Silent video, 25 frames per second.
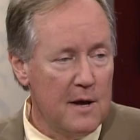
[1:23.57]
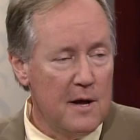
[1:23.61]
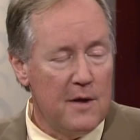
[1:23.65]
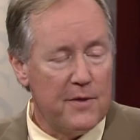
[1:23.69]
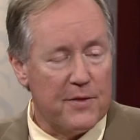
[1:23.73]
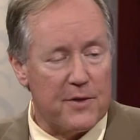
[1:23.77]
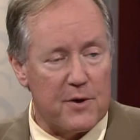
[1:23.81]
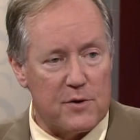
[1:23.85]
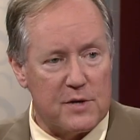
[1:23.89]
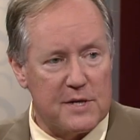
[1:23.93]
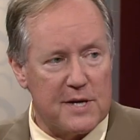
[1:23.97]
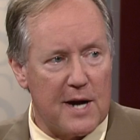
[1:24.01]

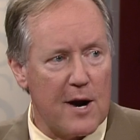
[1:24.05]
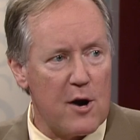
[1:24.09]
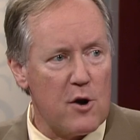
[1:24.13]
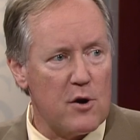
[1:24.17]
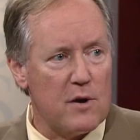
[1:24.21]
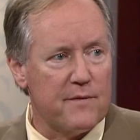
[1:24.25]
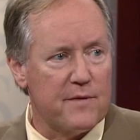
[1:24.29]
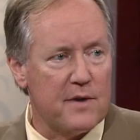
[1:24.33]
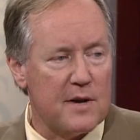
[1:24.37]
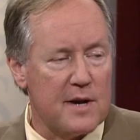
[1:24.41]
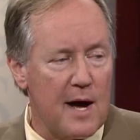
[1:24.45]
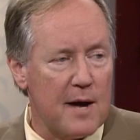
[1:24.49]
They're tired
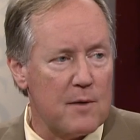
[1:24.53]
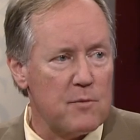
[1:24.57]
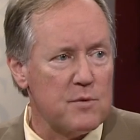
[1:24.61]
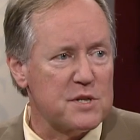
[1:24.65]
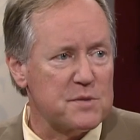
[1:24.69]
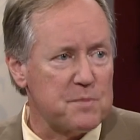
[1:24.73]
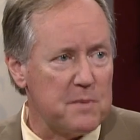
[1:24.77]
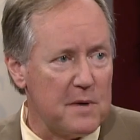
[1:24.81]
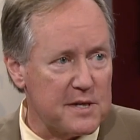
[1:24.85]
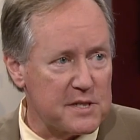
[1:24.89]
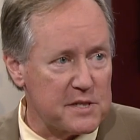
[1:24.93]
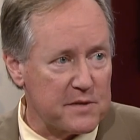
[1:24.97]
of non
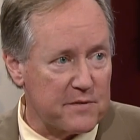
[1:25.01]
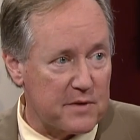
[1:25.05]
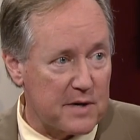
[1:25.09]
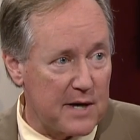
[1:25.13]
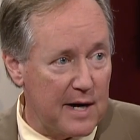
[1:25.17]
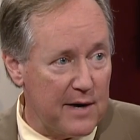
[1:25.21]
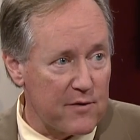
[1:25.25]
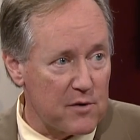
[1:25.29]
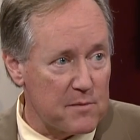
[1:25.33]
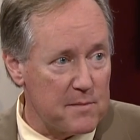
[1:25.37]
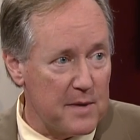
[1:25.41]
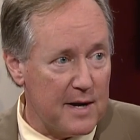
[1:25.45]
responsive
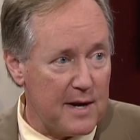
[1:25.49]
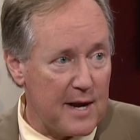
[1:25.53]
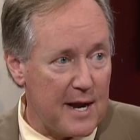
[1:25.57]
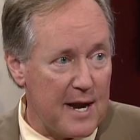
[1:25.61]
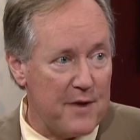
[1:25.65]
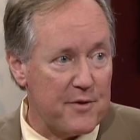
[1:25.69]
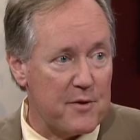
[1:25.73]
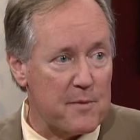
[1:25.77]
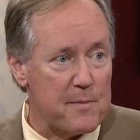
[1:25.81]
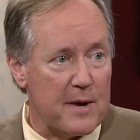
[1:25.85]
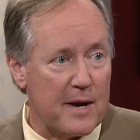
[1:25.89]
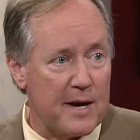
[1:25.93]
government, and
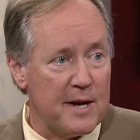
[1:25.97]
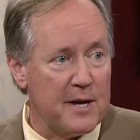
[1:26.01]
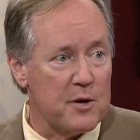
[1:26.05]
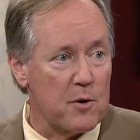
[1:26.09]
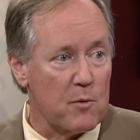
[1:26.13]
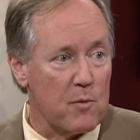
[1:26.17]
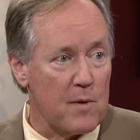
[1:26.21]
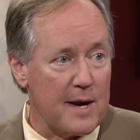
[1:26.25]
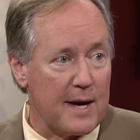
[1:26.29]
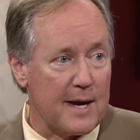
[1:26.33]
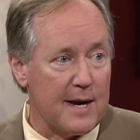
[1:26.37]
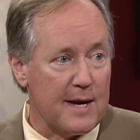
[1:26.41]
they're beginning to
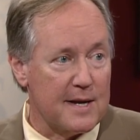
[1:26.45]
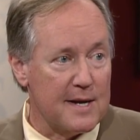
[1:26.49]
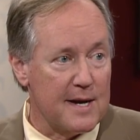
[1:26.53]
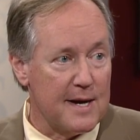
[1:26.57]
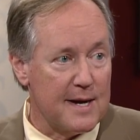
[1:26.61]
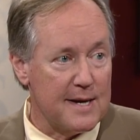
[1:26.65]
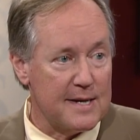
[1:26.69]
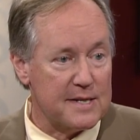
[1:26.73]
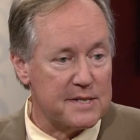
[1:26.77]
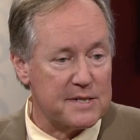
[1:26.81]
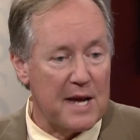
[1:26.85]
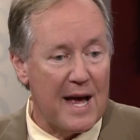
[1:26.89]

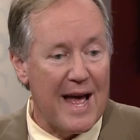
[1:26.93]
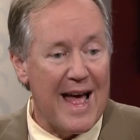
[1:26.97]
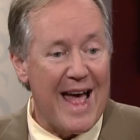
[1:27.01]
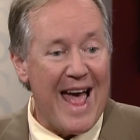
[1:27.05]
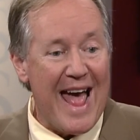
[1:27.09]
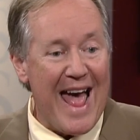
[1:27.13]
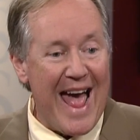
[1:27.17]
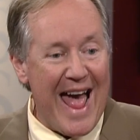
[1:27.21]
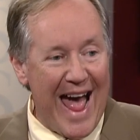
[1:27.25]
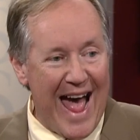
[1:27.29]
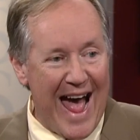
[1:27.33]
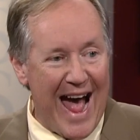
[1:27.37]
recognize
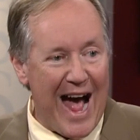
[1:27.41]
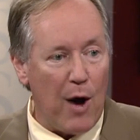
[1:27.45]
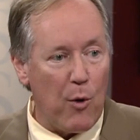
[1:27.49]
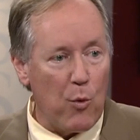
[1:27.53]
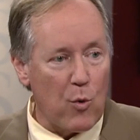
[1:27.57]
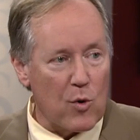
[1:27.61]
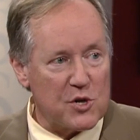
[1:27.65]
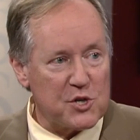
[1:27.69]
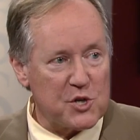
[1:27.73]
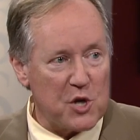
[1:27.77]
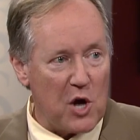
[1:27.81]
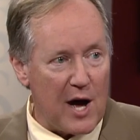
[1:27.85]
how we're
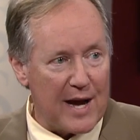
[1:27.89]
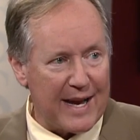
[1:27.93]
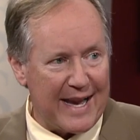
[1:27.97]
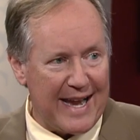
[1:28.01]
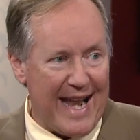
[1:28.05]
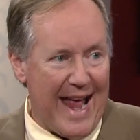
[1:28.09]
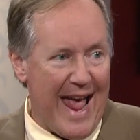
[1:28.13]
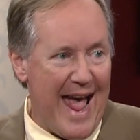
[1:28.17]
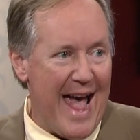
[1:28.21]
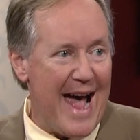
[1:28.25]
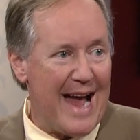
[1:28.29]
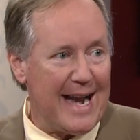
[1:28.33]
talking
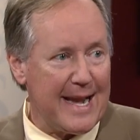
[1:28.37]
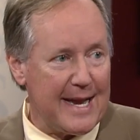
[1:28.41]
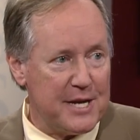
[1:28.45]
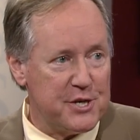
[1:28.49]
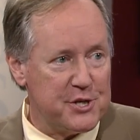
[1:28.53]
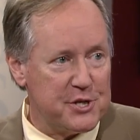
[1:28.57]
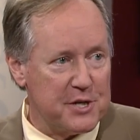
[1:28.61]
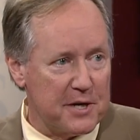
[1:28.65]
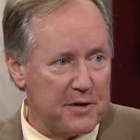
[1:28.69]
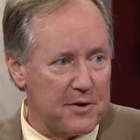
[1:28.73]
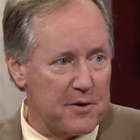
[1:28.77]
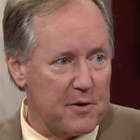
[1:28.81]
at each
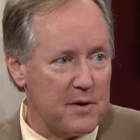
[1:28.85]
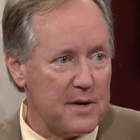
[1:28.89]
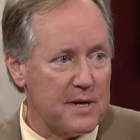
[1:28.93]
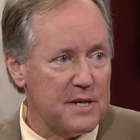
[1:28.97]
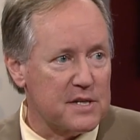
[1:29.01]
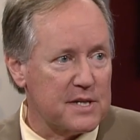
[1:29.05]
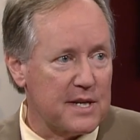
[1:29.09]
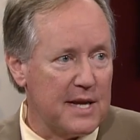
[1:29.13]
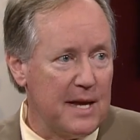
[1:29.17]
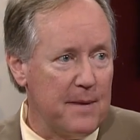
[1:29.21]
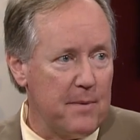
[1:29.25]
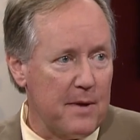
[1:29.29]
other is
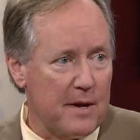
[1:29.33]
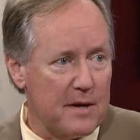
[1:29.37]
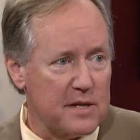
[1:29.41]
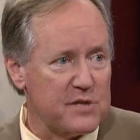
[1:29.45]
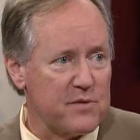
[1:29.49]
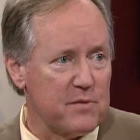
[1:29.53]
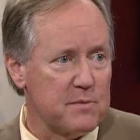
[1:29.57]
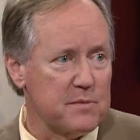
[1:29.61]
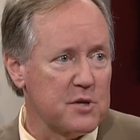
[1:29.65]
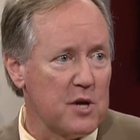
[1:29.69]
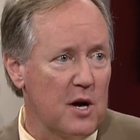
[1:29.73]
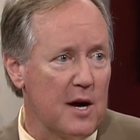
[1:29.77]
keeping us
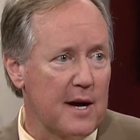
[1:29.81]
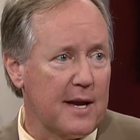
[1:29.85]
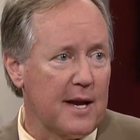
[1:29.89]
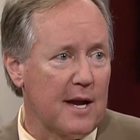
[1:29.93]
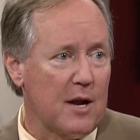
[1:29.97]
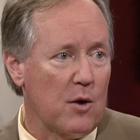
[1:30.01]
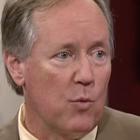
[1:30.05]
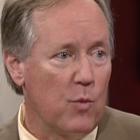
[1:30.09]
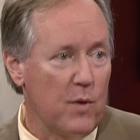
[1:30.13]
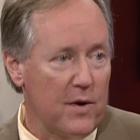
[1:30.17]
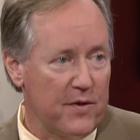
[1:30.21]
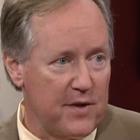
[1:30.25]
from
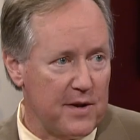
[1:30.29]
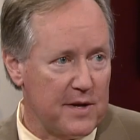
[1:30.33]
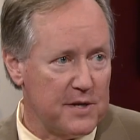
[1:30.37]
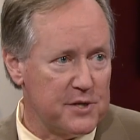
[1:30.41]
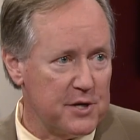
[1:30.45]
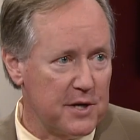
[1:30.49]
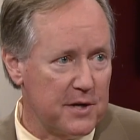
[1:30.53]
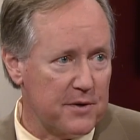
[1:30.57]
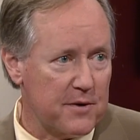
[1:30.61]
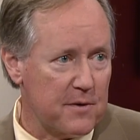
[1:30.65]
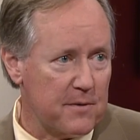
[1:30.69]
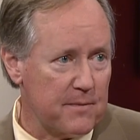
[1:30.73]
talking with each
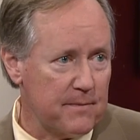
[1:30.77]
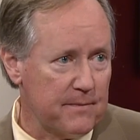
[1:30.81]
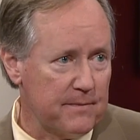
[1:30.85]
other.